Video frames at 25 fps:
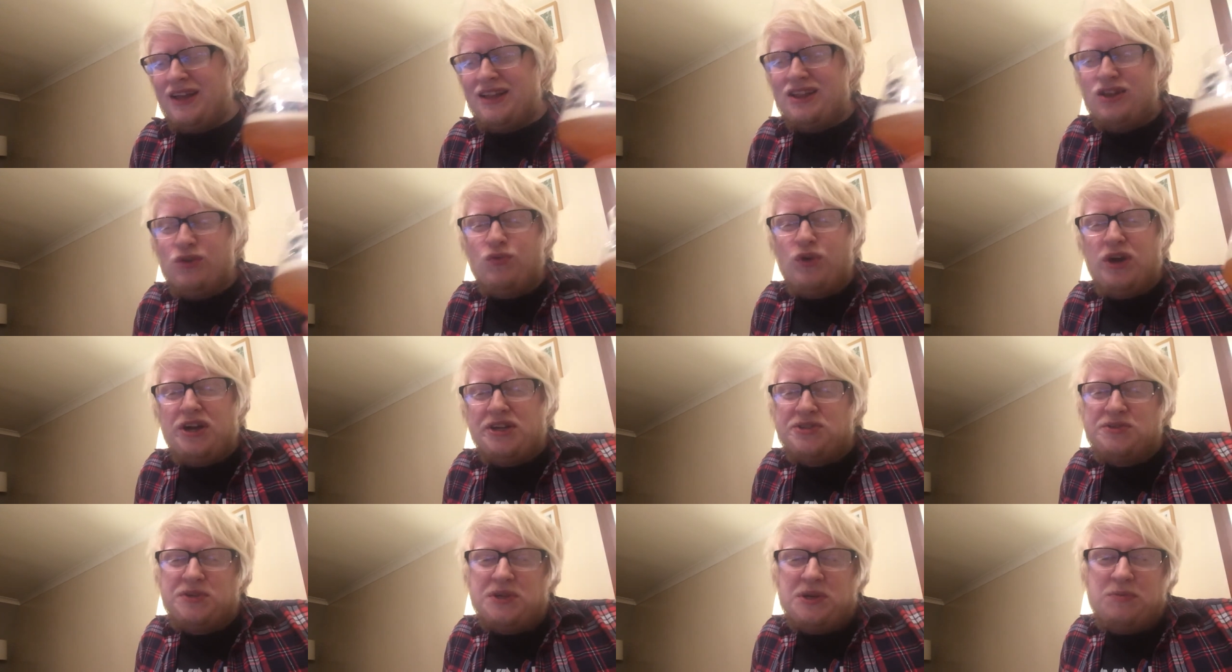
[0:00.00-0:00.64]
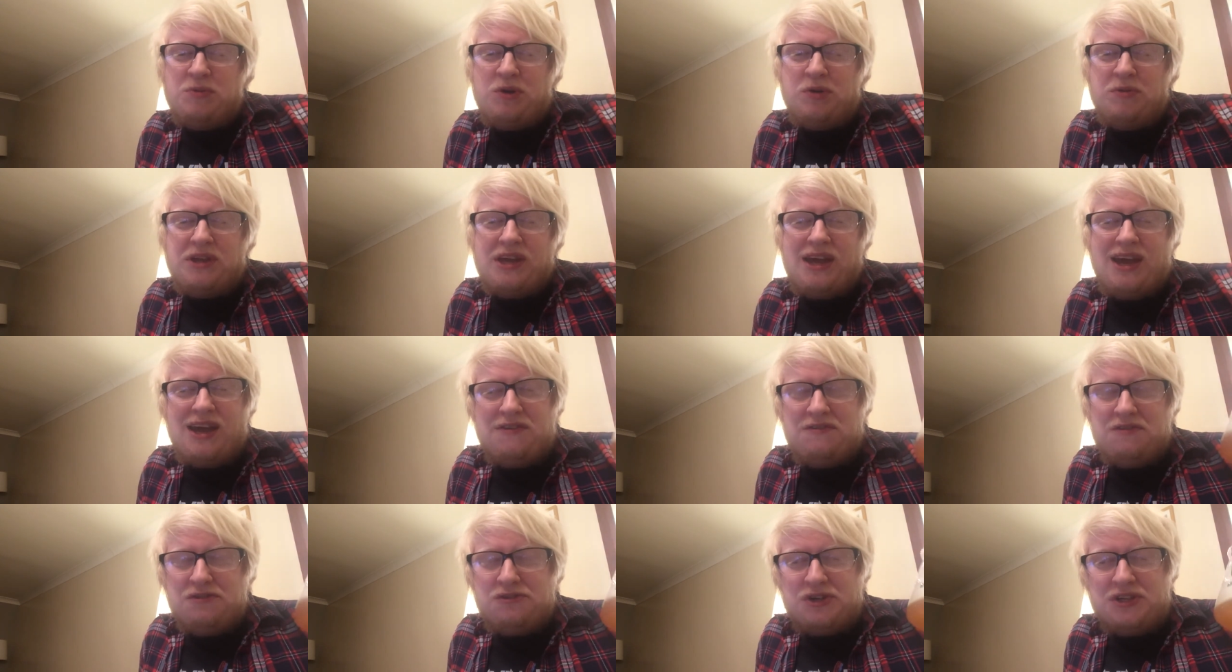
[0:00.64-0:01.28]
The worst thing you probably
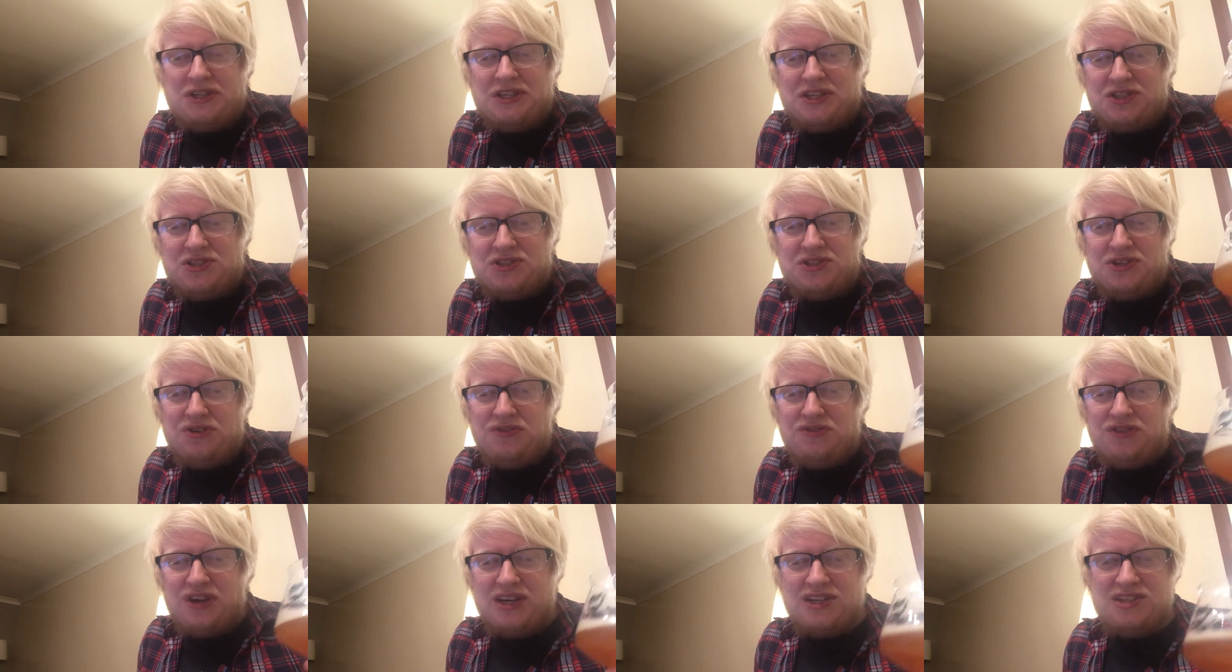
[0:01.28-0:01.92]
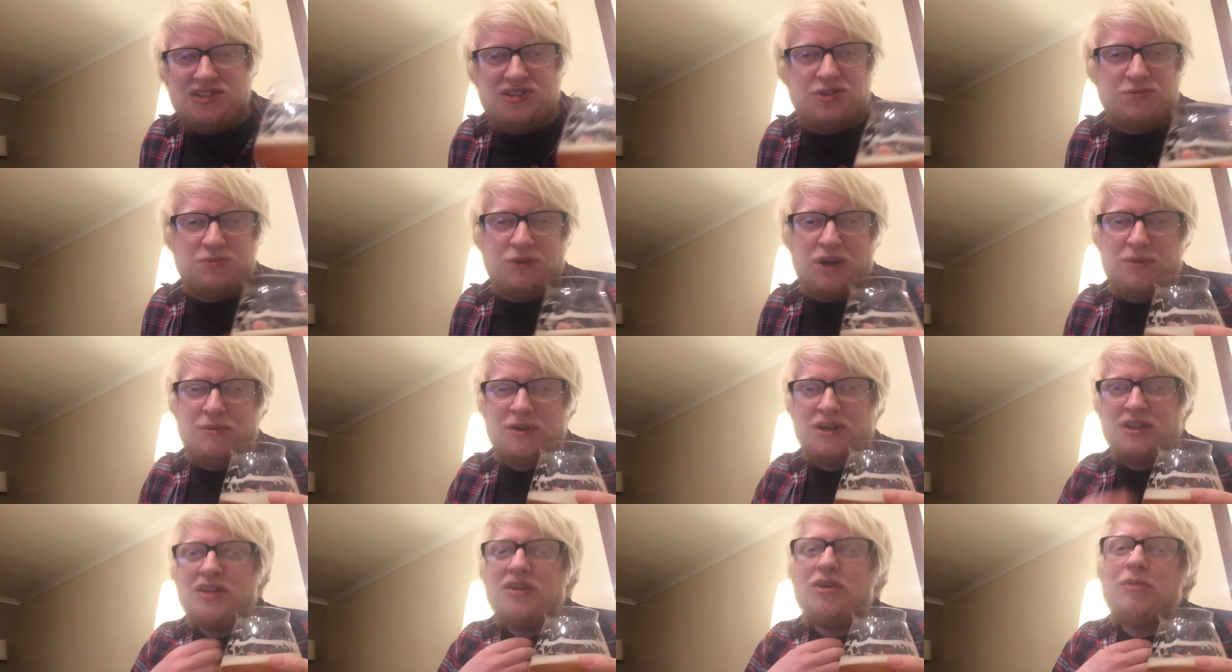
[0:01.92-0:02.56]
get if you drink this too fast is
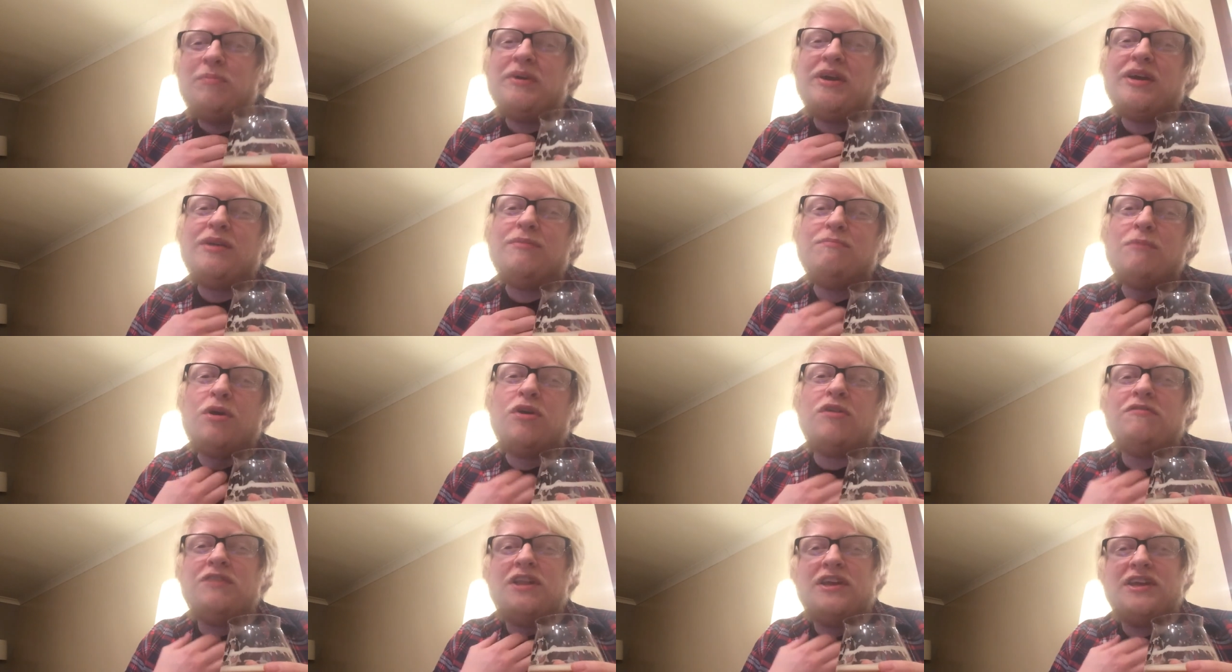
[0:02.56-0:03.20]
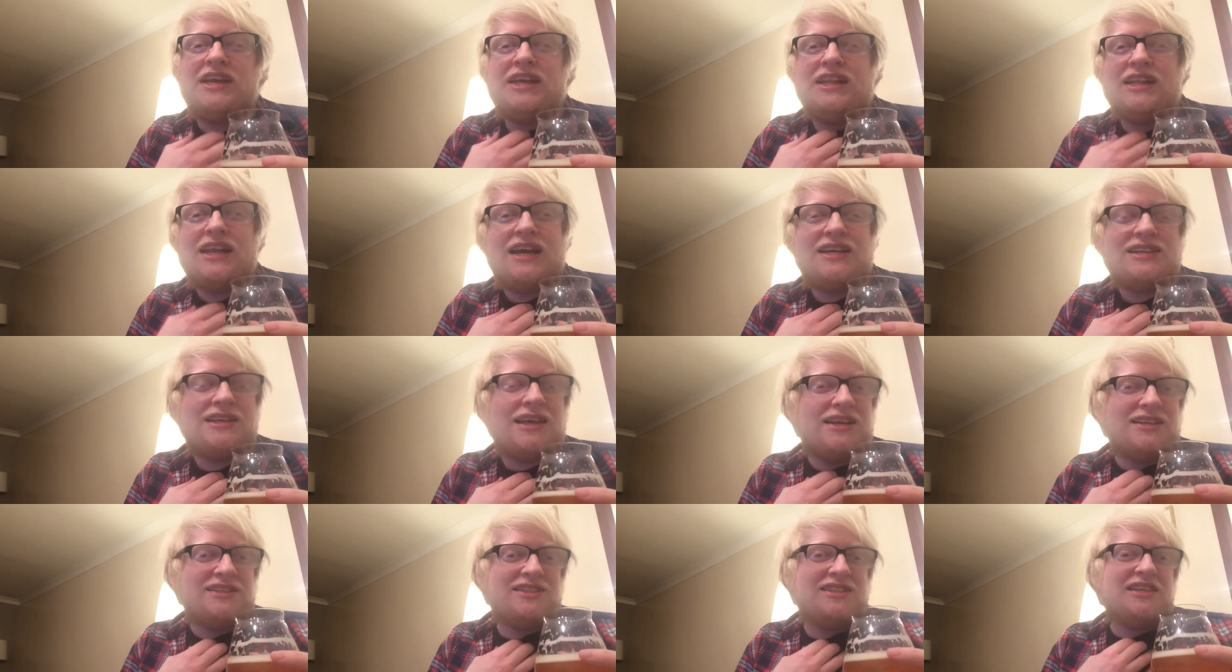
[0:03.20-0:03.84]
maybe a little bit of like an
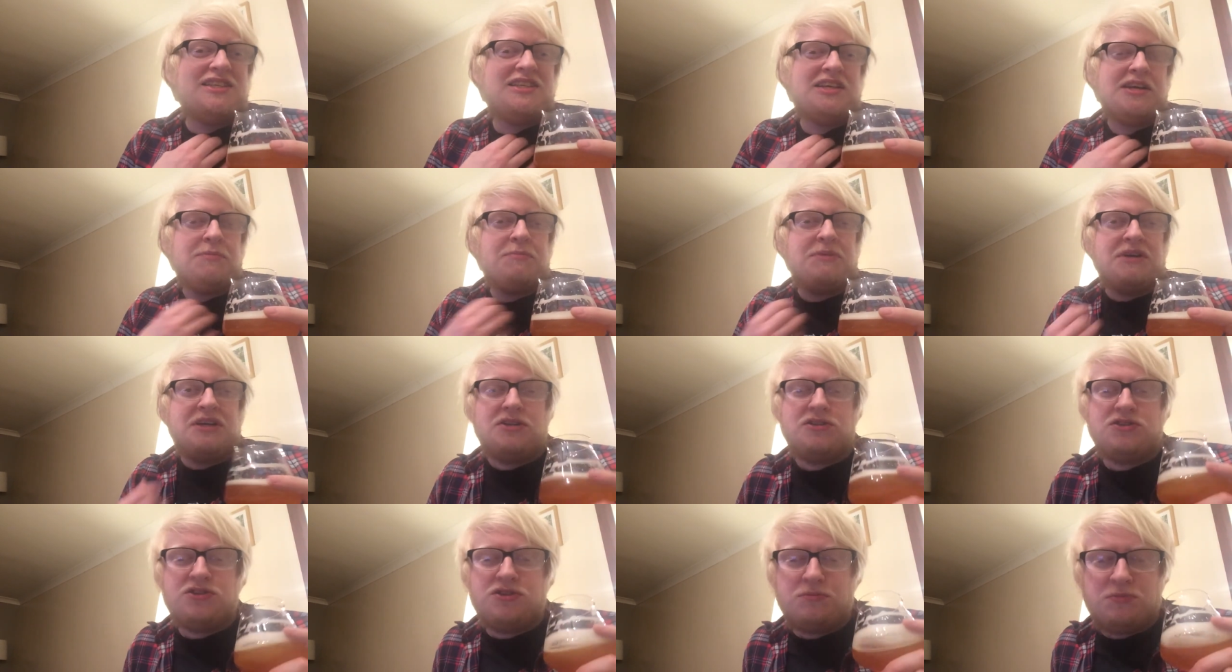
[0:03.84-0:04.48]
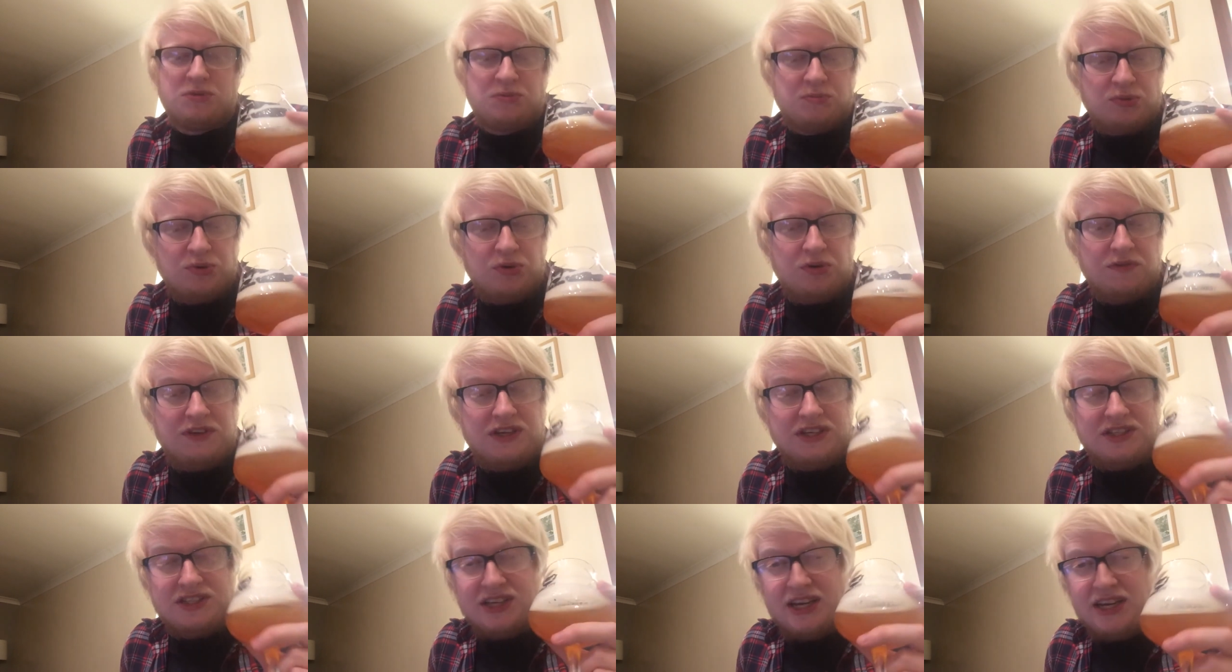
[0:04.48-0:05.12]
acidic build-up. But
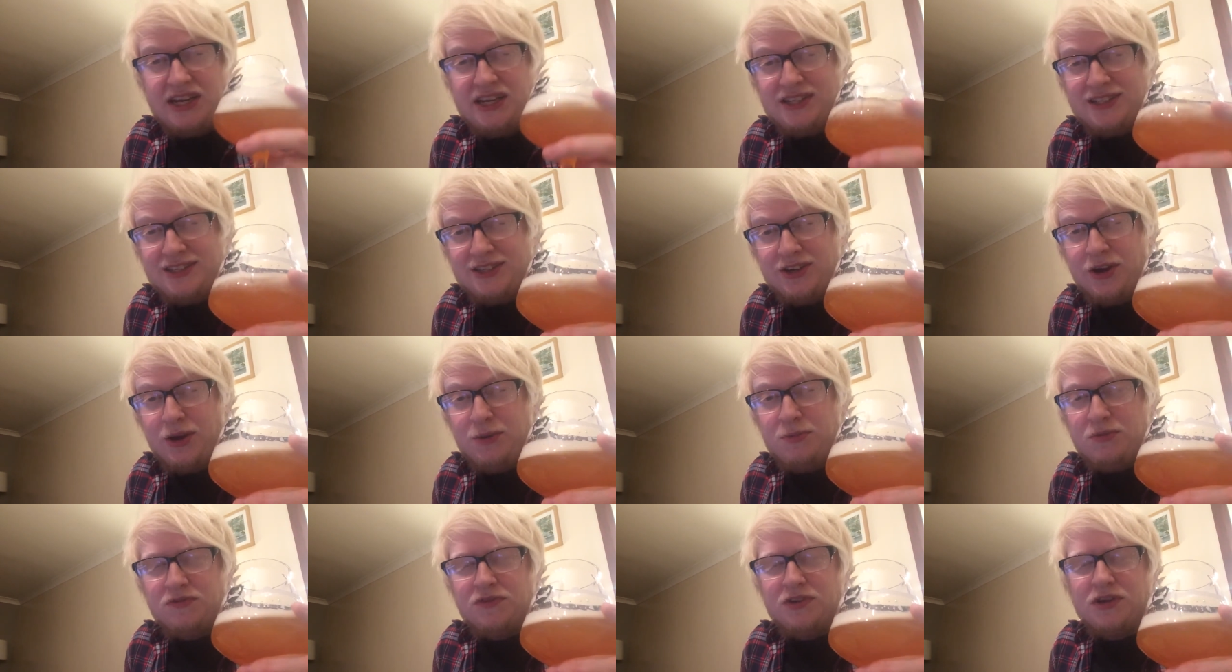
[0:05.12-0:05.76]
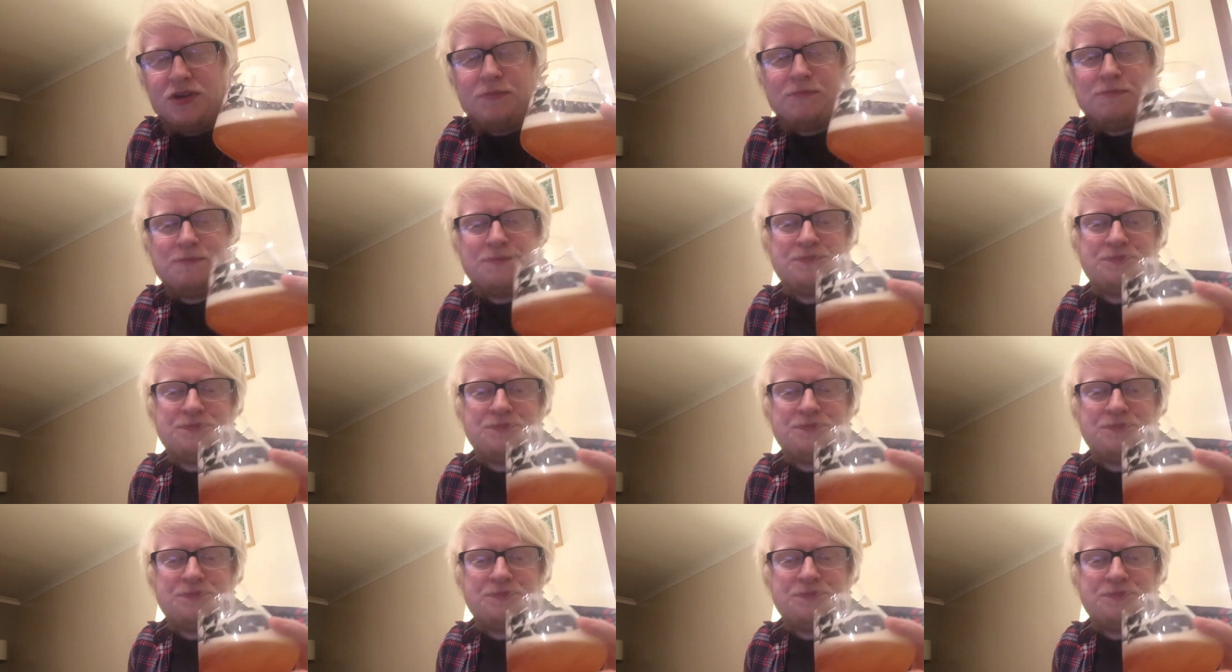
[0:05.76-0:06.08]
if you take your time with it.